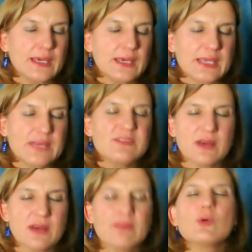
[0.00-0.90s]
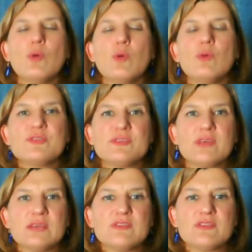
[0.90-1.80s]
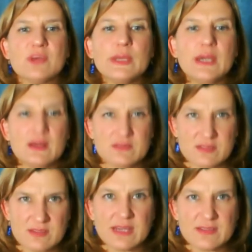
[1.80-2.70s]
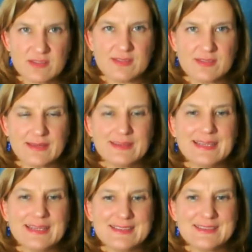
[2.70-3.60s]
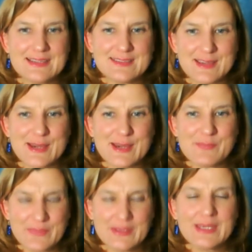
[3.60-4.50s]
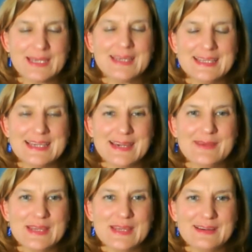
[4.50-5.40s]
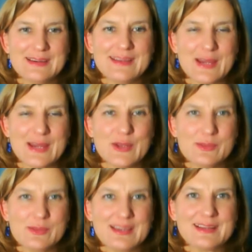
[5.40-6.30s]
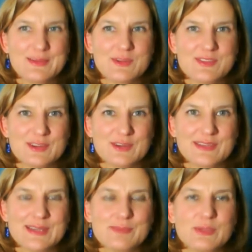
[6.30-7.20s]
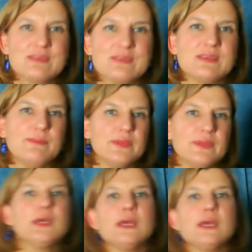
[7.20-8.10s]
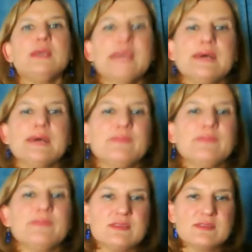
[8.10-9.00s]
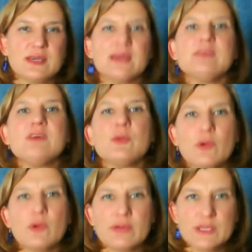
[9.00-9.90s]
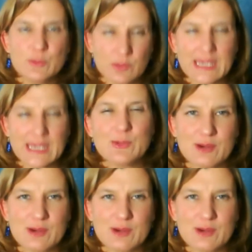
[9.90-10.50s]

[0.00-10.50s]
he's done the course, and so he understands these techniques, and yeah, I know exactly what he's asking, but yeah, it's don't worry, you will get your